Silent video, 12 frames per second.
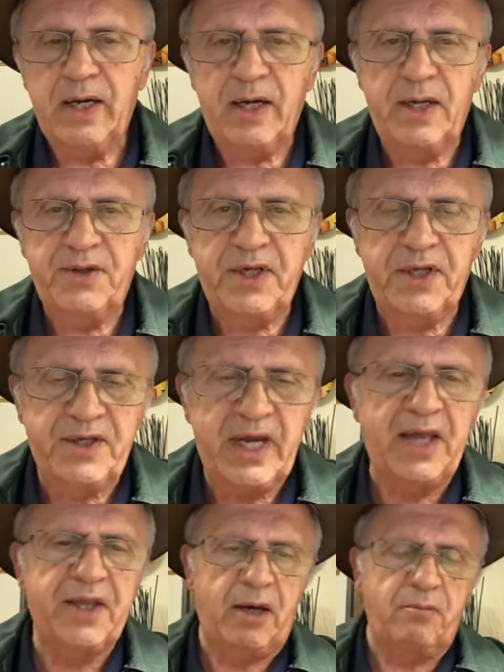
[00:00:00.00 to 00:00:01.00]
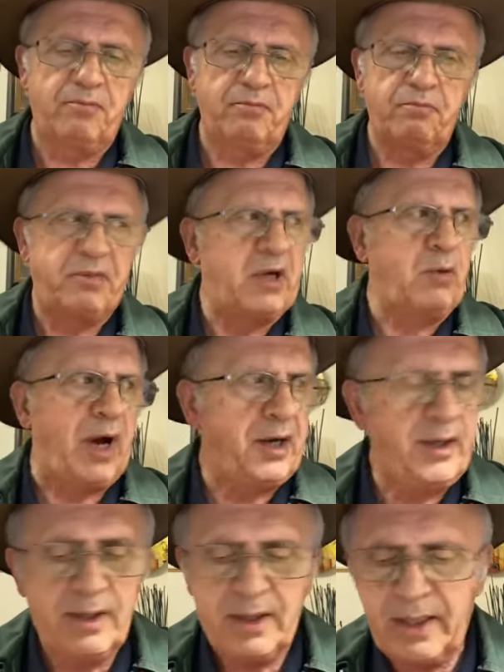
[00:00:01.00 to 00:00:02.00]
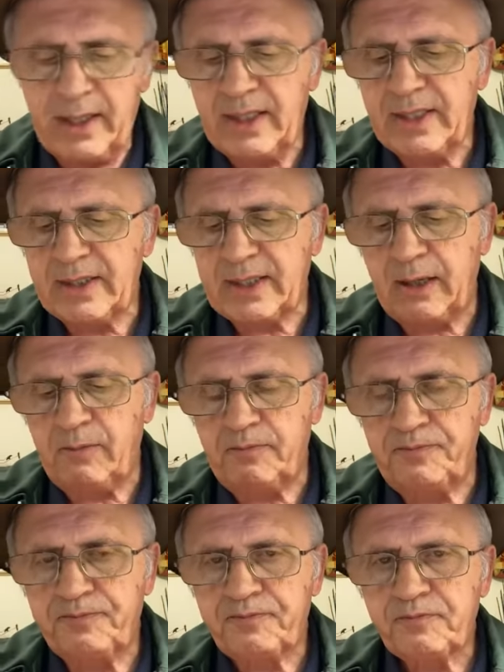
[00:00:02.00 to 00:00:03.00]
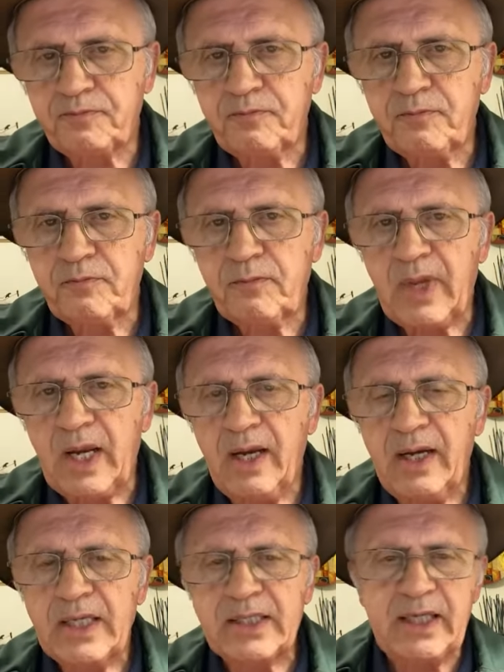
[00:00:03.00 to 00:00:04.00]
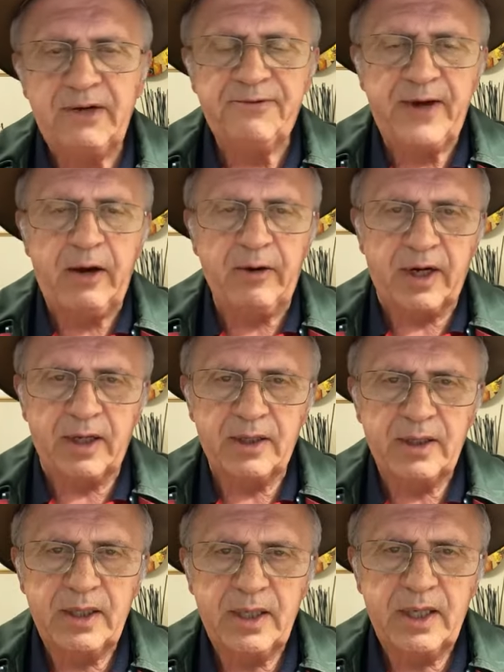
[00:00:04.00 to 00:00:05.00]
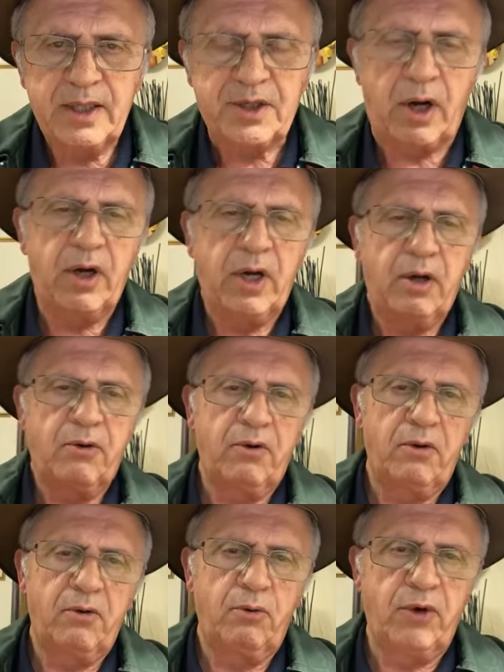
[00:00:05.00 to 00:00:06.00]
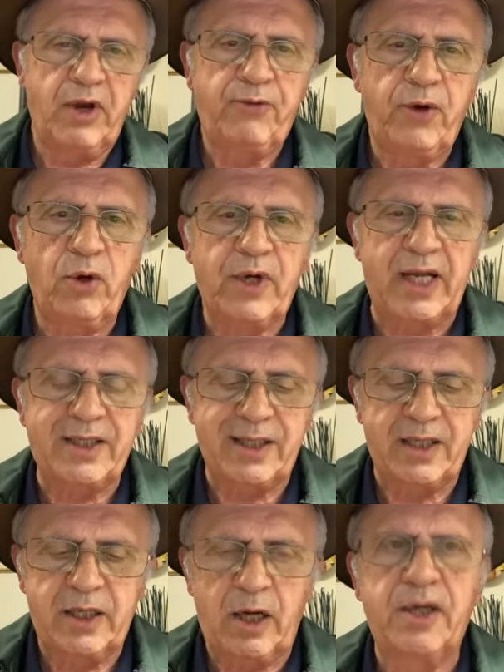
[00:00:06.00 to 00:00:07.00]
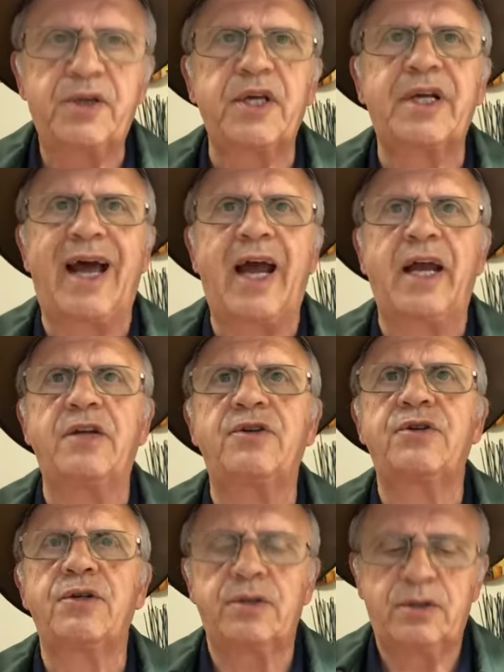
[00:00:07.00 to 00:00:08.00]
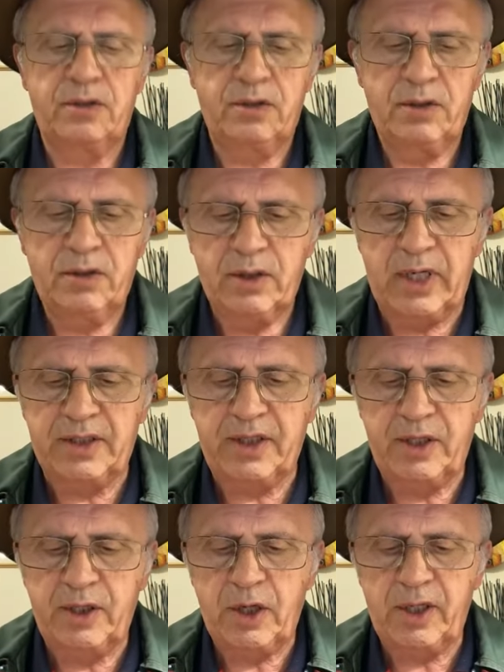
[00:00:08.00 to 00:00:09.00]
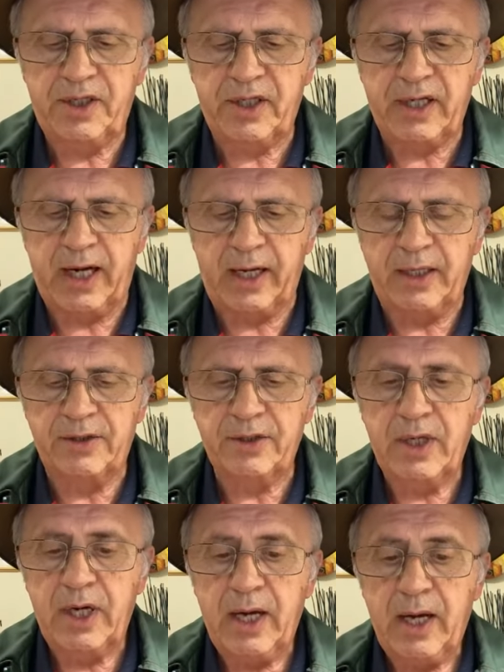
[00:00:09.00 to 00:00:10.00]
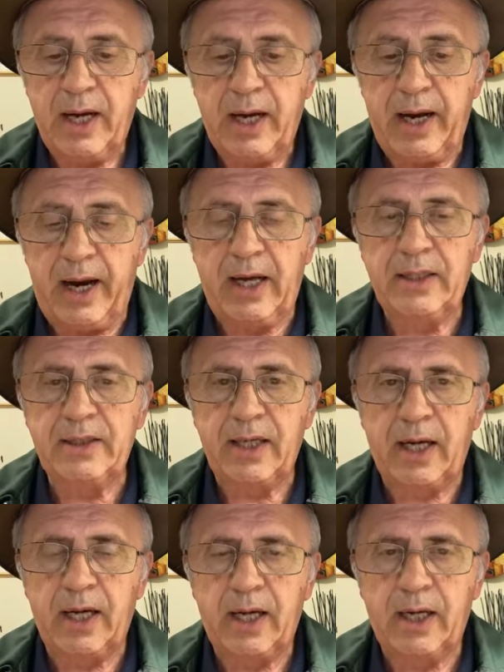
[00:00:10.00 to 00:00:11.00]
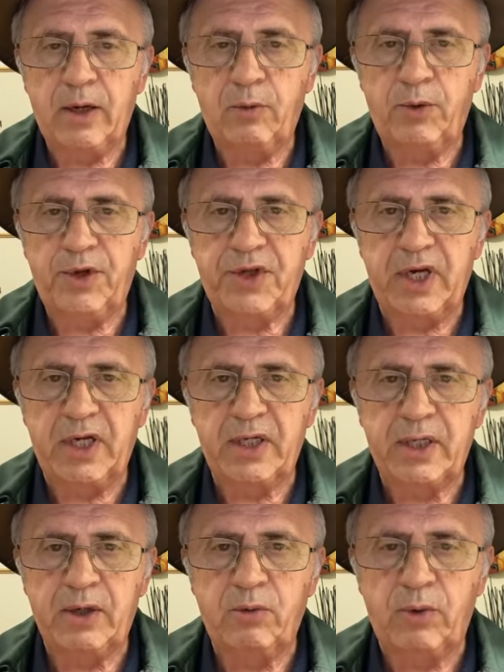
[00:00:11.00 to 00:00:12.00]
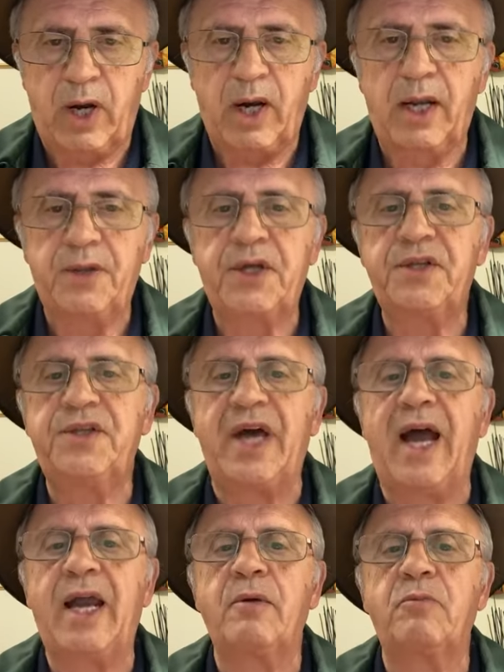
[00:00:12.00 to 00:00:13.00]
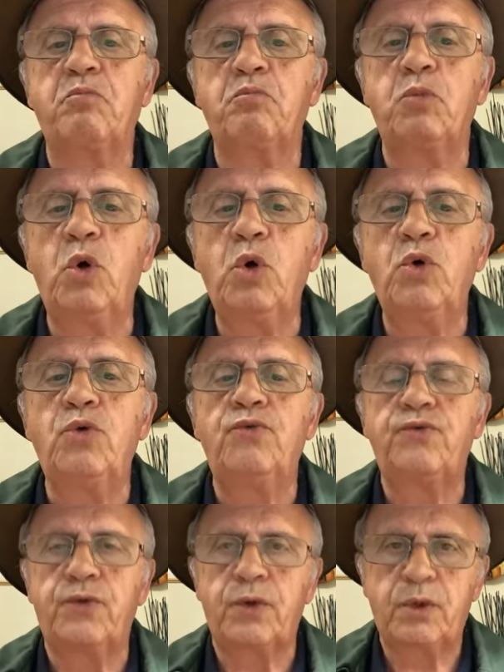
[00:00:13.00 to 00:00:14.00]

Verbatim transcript: The, the other big one is um, seafaring. So if we look at the Neolithic age, at the Neolithic age, and uh, we think, well, did they move?